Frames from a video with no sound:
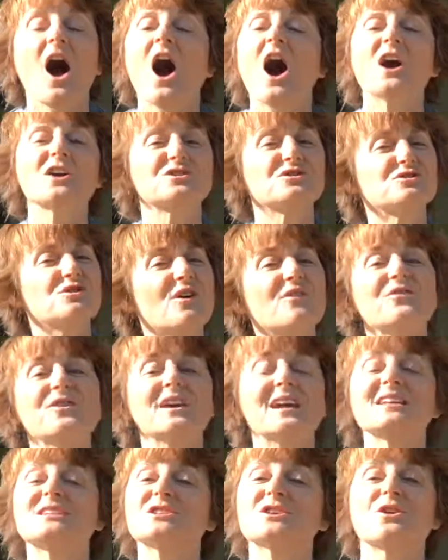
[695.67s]
Also, don't
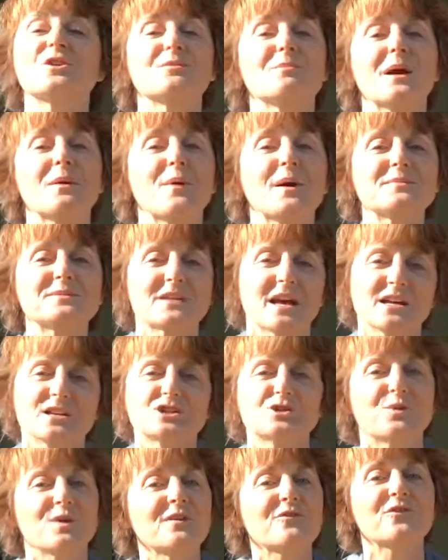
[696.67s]
forget to go to my website,
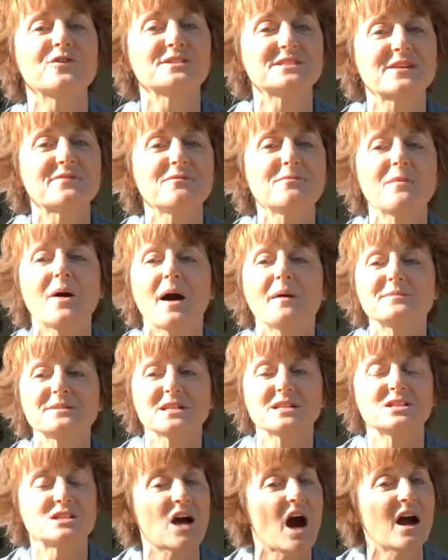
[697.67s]

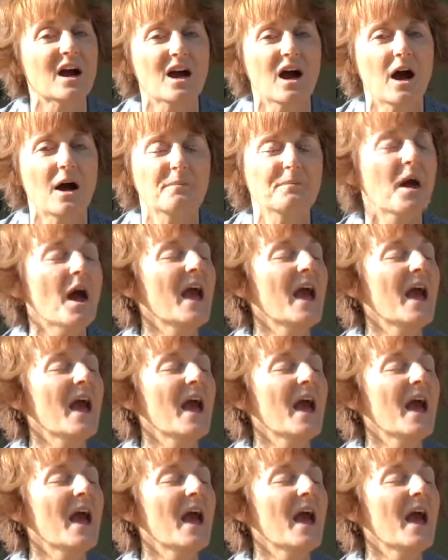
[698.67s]
247moms.com.